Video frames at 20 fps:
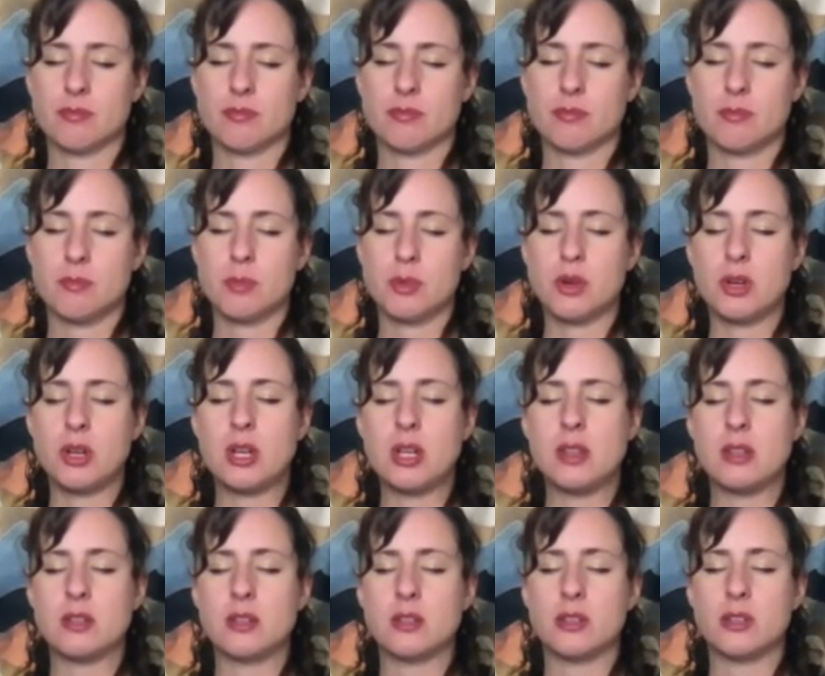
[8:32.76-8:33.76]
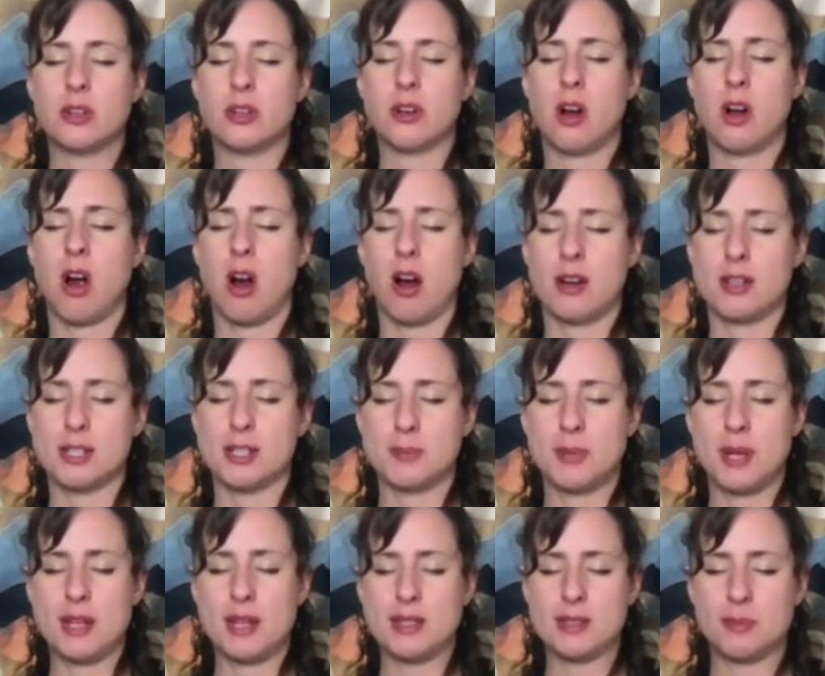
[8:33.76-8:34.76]
Breathe into your heart
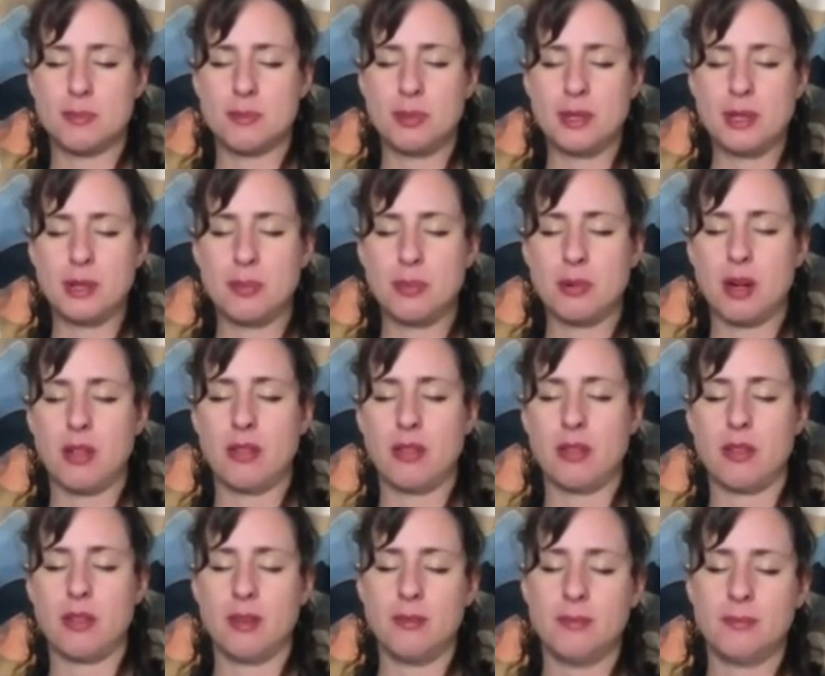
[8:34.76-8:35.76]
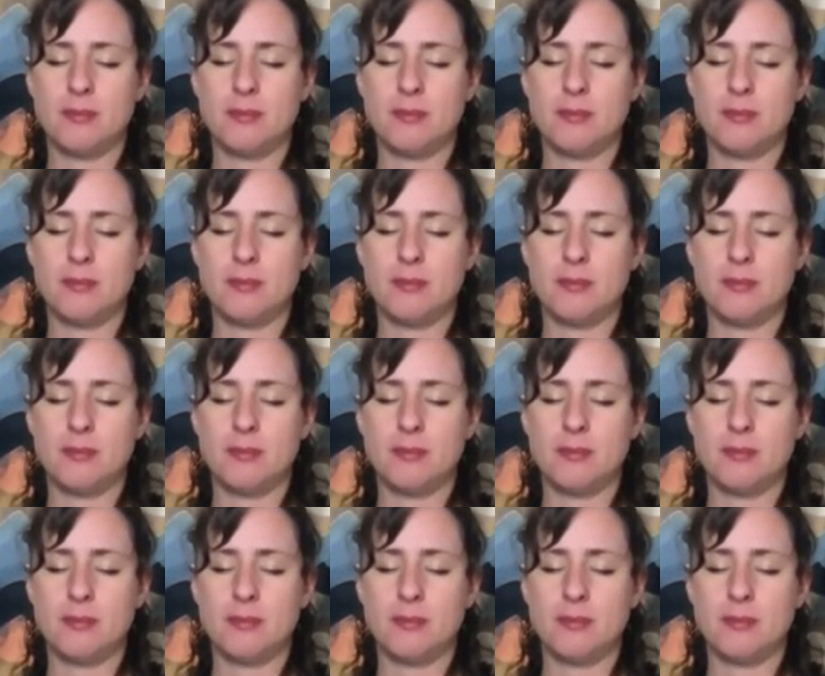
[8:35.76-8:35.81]
space. Big breath in.